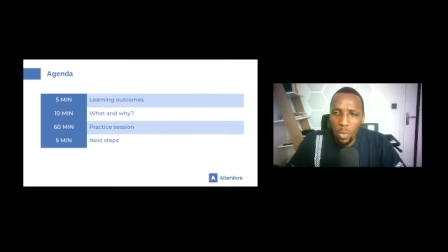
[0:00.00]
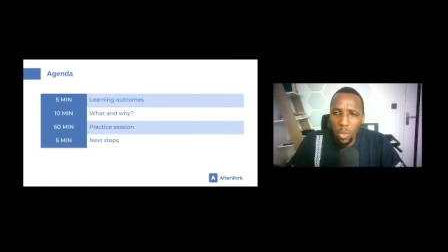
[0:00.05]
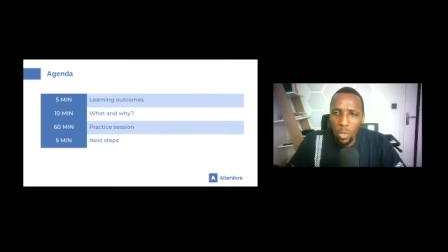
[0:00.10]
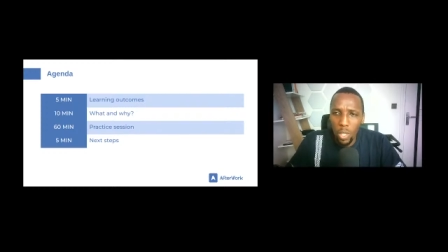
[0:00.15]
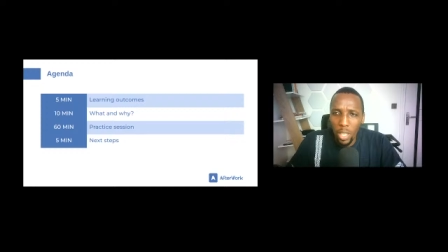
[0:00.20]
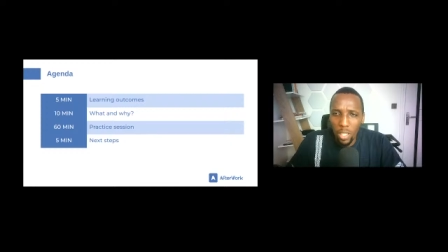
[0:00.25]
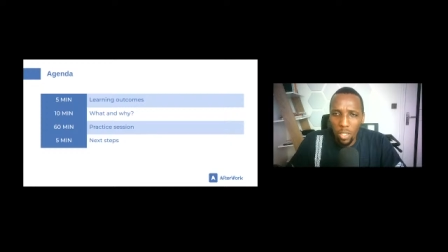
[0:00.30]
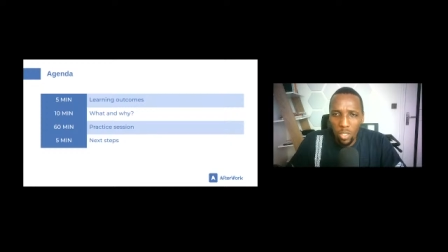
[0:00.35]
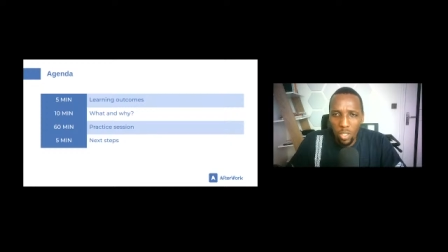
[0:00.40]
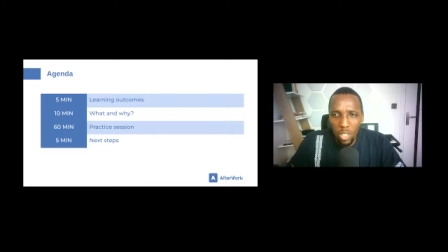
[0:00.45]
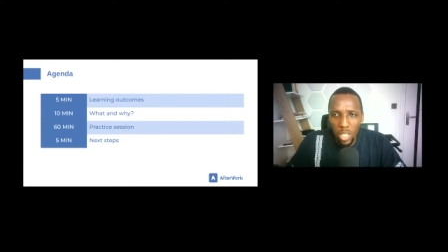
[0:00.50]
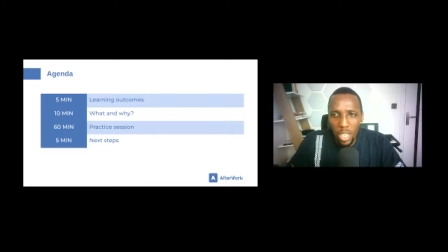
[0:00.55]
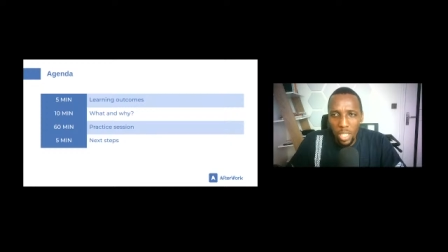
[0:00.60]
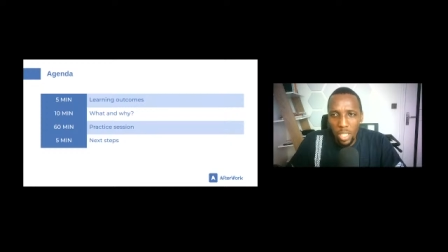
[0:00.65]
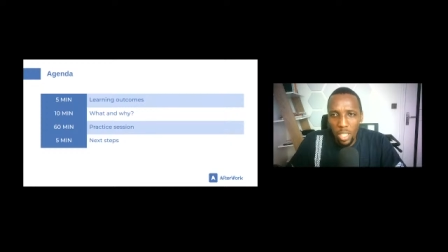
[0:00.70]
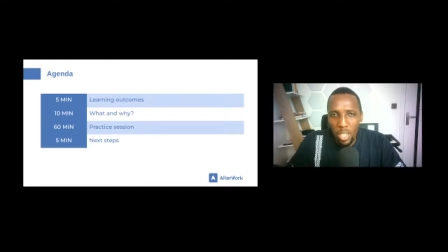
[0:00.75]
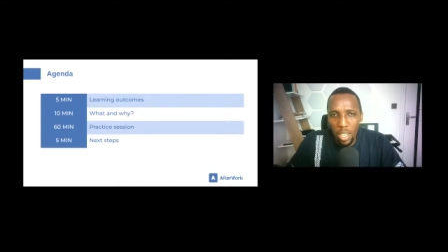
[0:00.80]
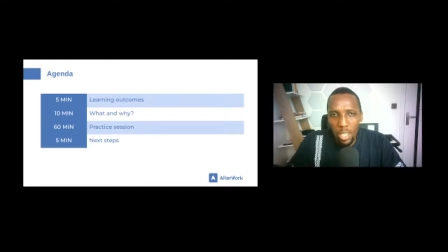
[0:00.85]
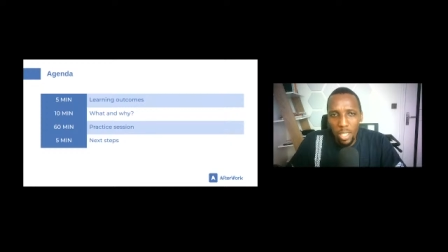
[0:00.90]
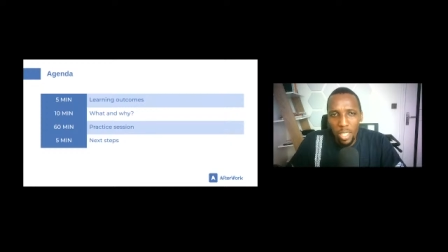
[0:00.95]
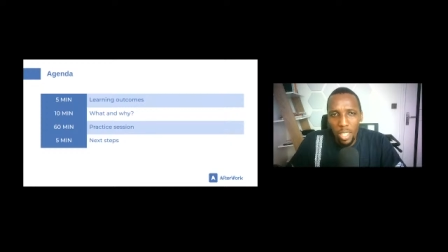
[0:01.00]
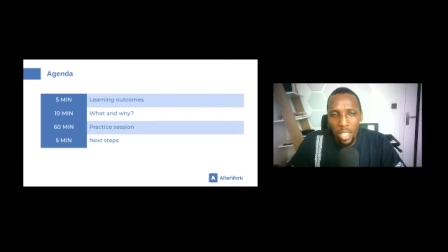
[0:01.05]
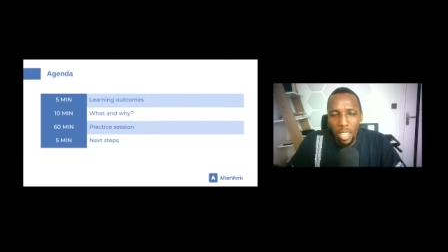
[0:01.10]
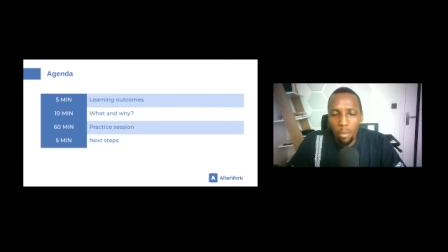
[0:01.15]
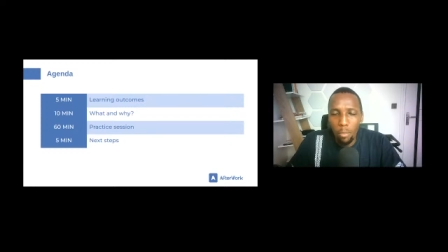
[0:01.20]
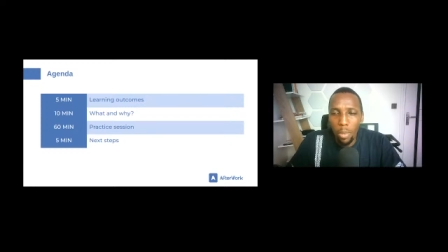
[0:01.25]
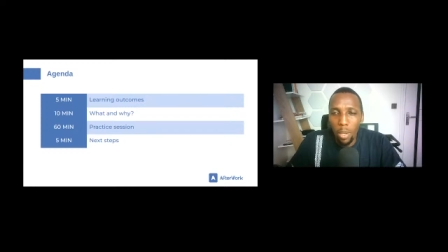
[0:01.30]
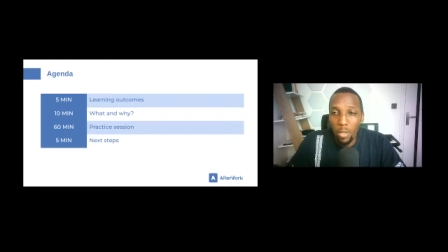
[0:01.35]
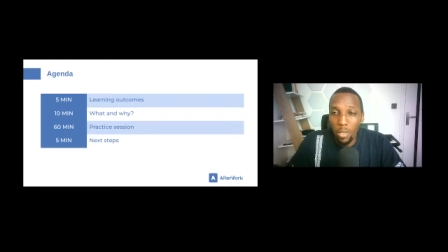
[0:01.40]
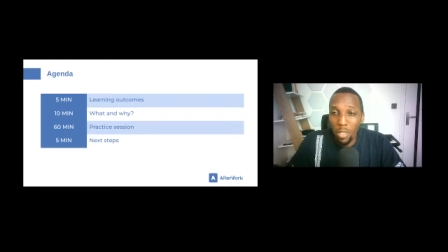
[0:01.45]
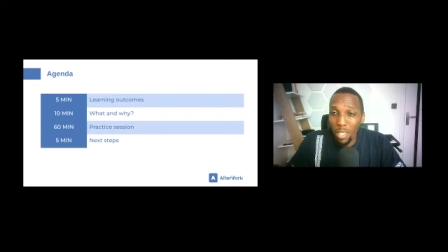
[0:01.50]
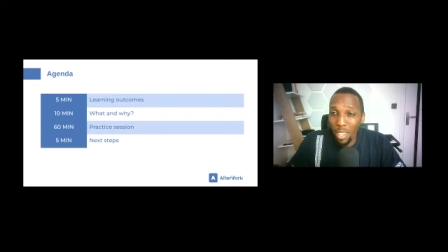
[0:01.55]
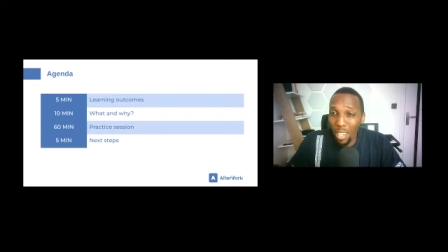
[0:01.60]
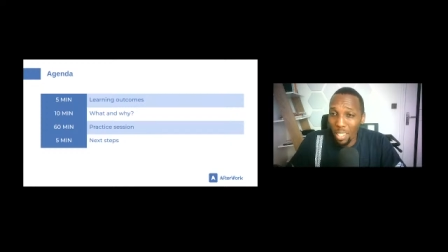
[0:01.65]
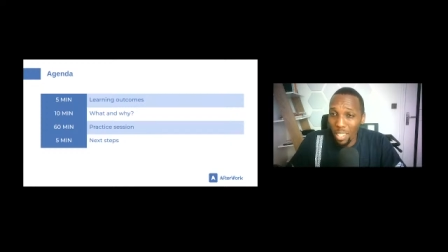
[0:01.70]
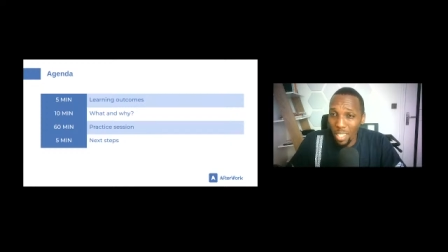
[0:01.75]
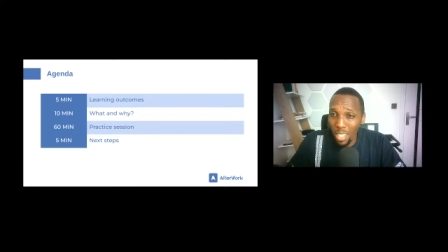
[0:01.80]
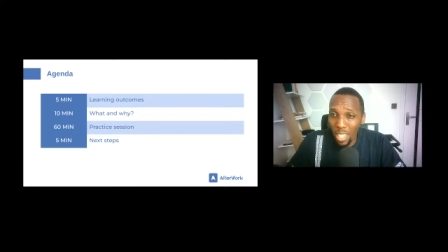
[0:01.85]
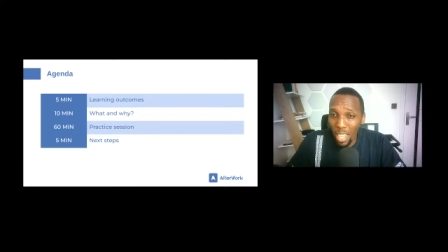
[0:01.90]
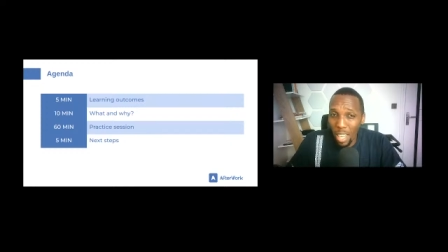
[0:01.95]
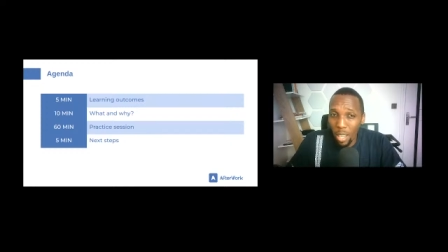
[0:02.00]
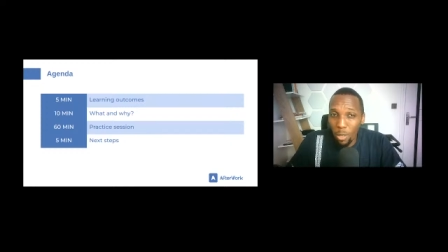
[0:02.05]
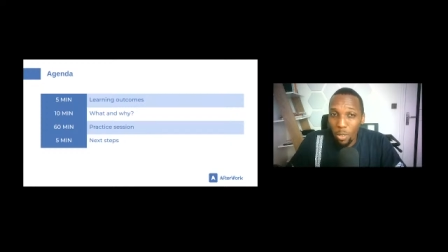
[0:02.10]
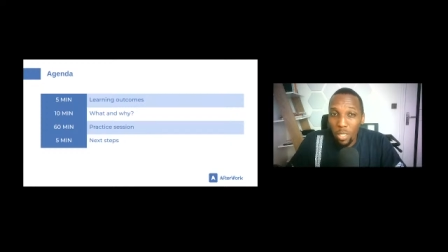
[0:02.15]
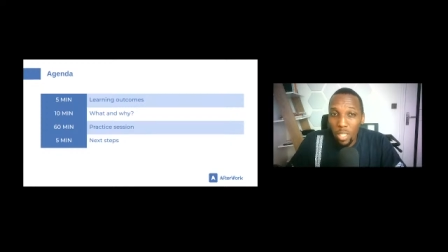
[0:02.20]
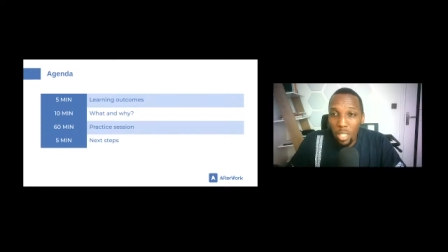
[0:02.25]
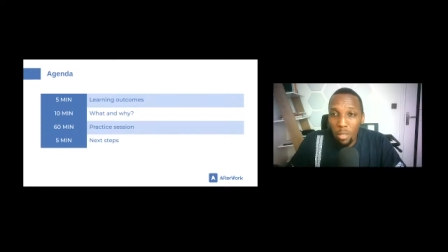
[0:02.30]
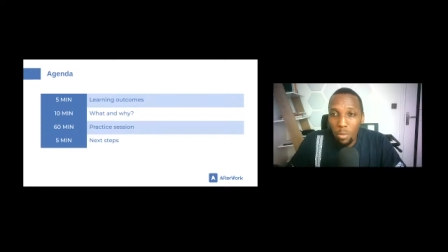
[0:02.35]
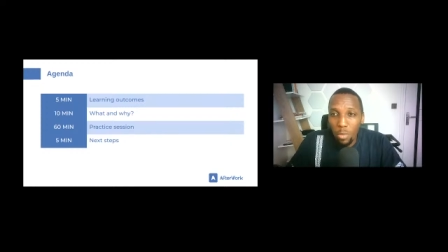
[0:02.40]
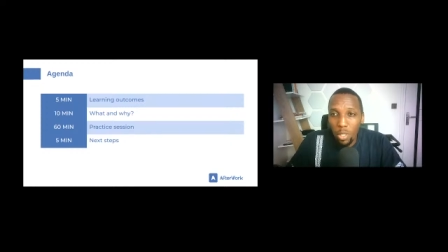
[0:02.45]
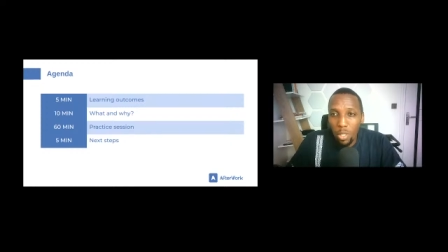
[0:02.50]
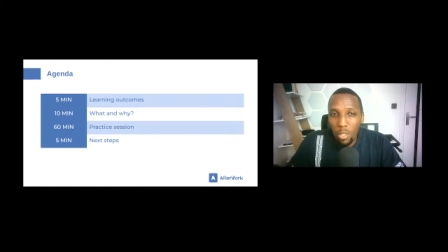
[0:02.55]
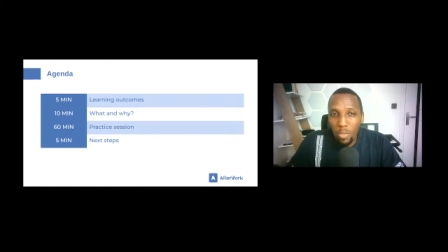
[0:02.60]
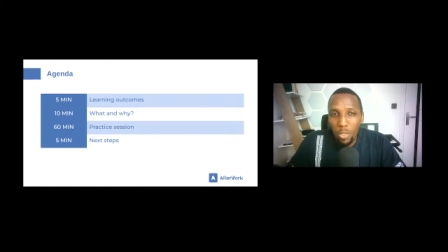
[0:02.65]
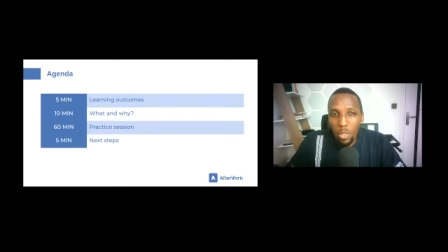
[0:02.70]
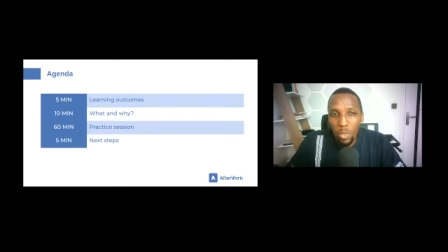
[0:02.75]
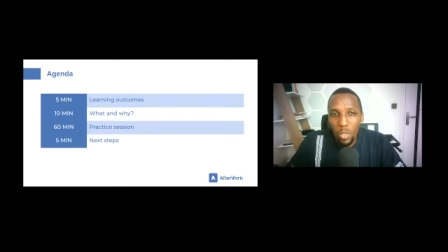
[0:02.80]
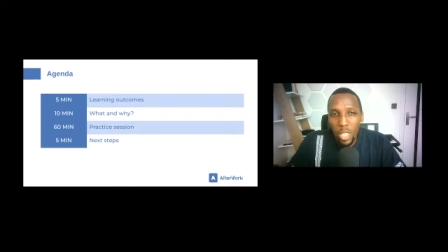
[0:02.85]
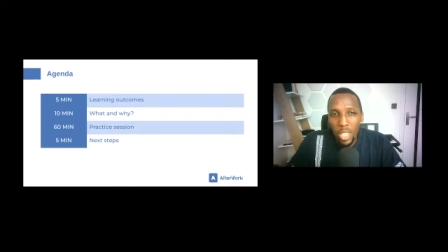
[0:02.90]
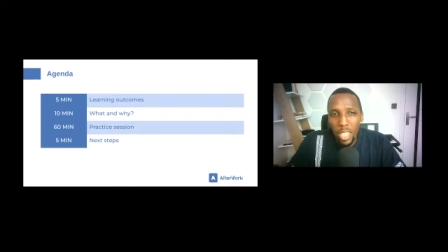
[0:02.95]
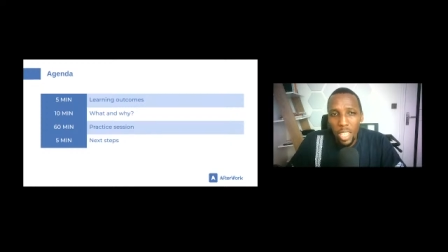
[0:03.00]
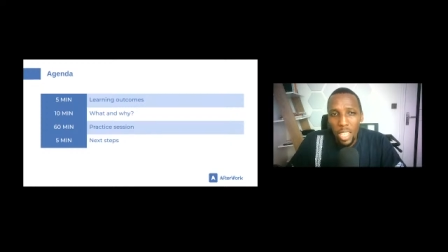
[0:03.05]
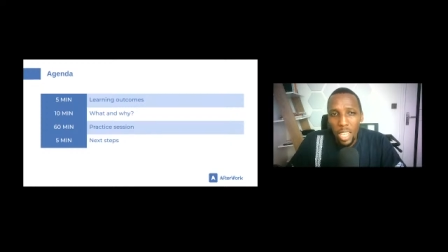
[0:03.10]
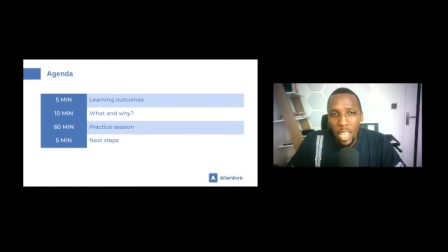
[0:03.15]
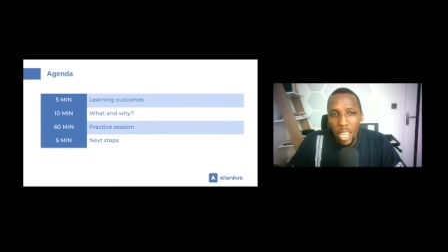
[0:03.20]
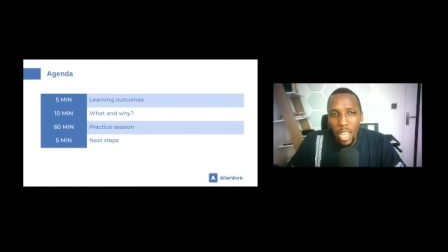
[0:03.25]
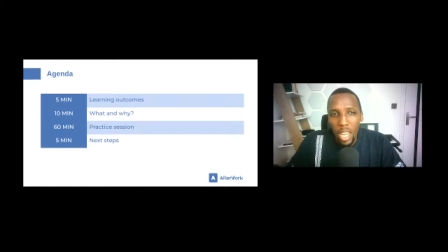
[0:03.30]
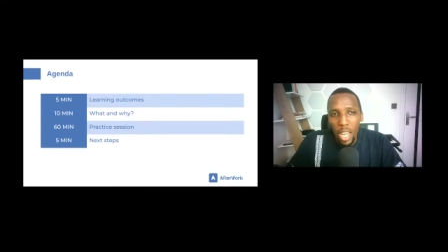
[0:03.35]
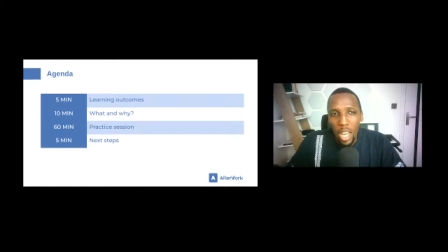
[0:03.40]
We'll get started learning about the learning outcomes of today.